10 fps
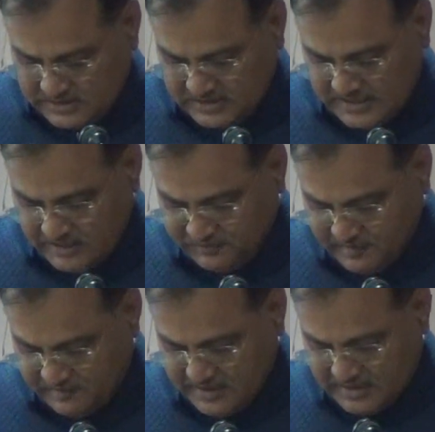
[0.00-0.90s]

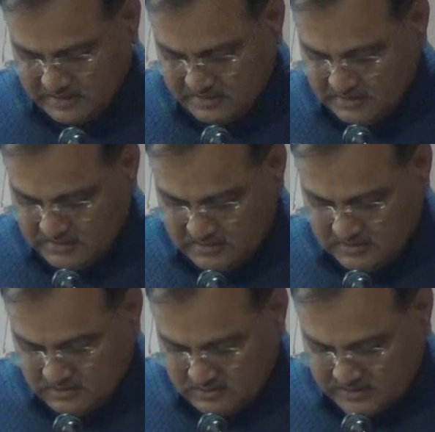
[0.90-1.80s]
CIFE. We are
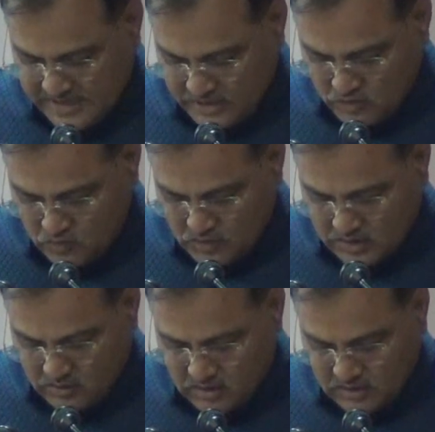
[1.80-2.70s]
trying to
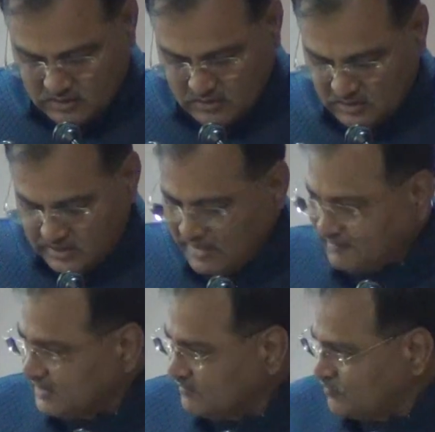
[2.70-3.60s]
work on
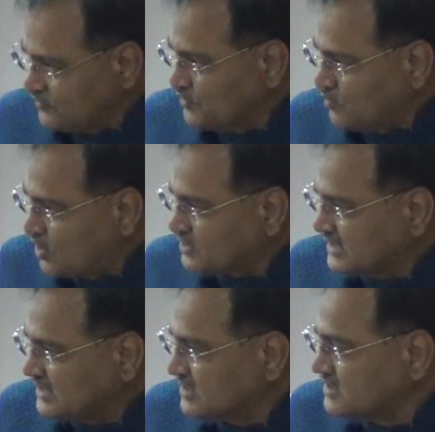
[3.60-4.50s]
having few more
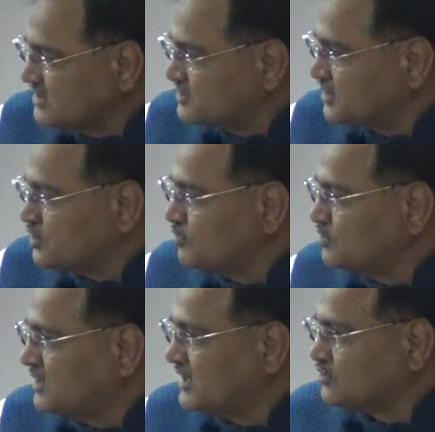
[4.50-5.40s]
centers in the state
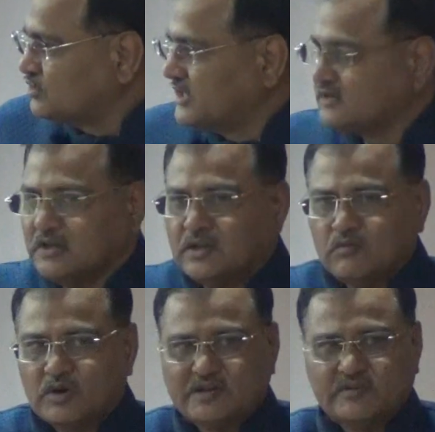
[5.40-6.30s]
of Gujarat so that
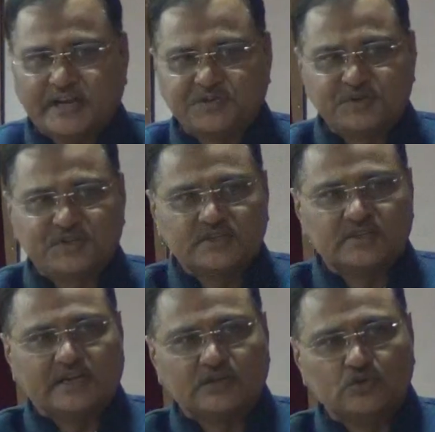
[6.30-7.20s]
whatever
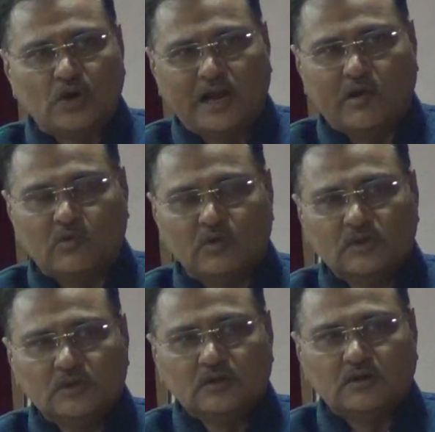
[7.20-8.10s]
expertise that you have
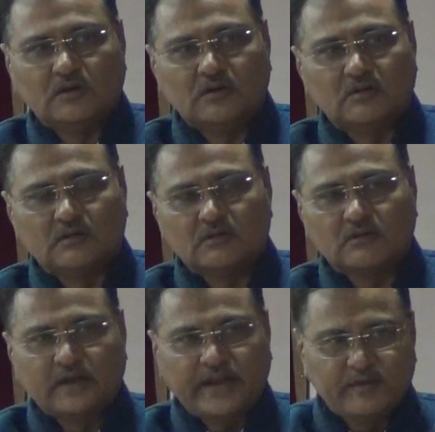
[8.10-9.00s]

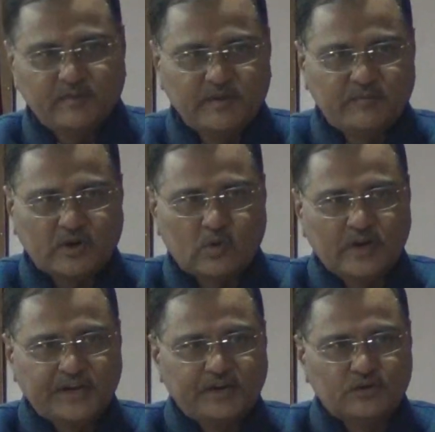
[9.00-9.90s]
can be
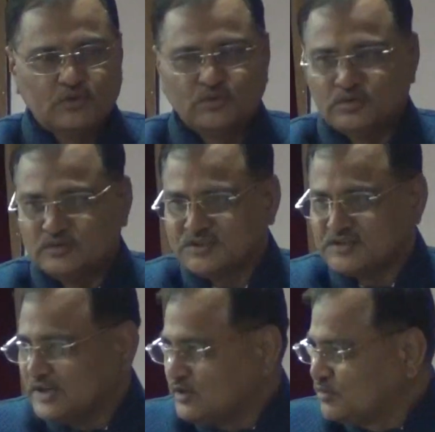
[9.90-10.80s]
percolating to the
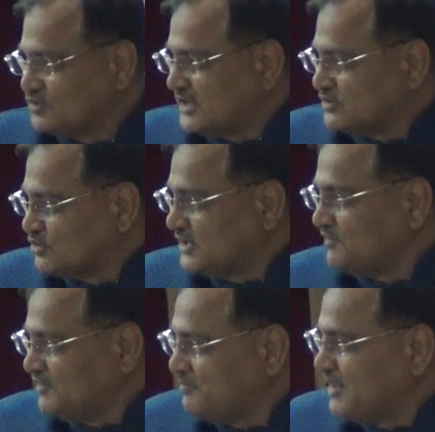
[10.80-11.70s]
state of Gujarat so
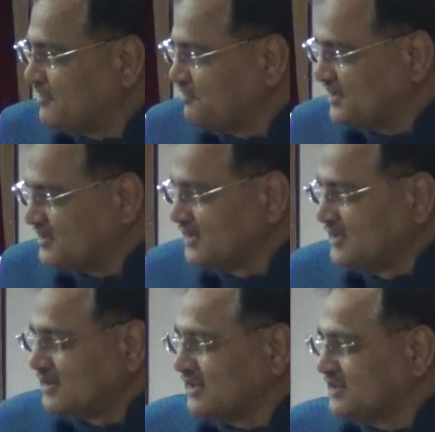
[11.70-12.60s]
that we benefit
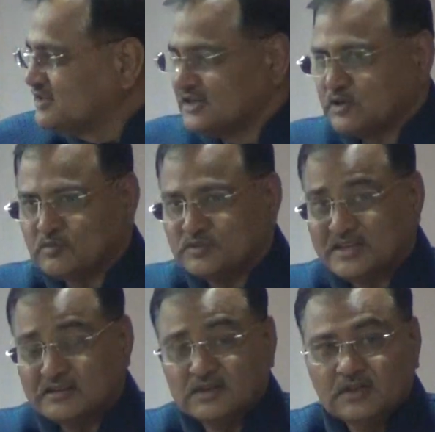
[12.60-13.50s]
in the state of
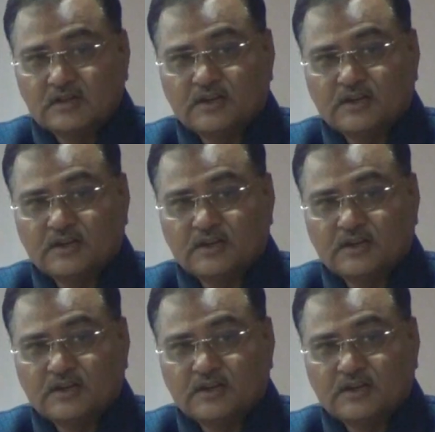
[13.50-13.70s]
Gujarat.